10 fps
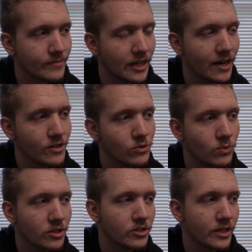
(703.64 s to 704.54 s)
And I just
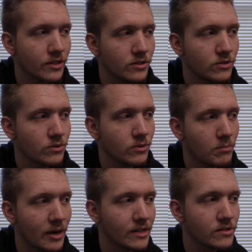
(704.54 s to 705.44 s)
wish I could do
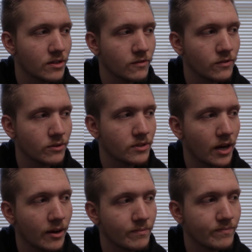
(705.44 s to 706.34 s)
my stuff
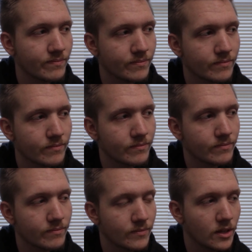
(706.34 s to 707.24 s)
full-time.
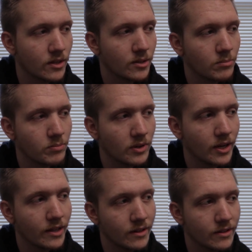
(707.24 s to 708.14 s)

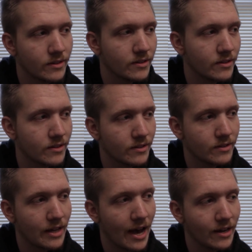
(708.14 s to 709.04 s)
But
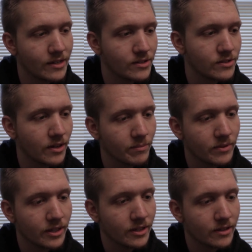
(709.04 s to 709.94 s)
that is
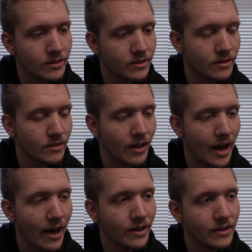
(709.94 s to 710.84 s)
something
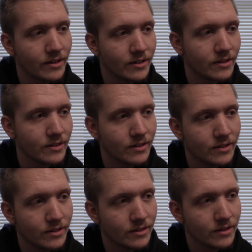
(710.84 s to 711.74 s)
that
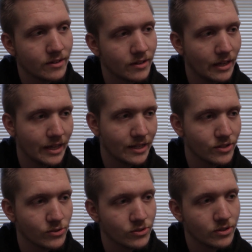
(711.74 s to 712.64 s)

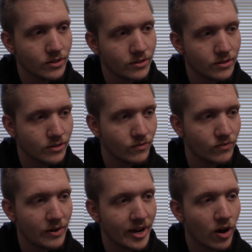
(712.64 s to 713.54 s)
is
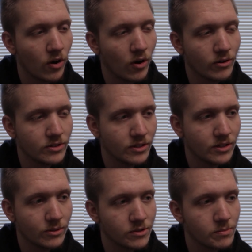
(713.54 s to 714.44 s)
very hard to
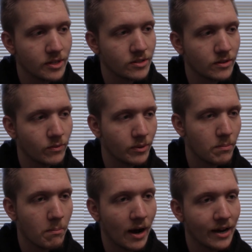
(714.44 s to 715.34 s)
do, especially with
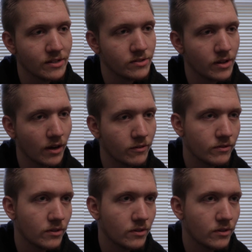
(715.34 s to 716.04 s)
my stuff.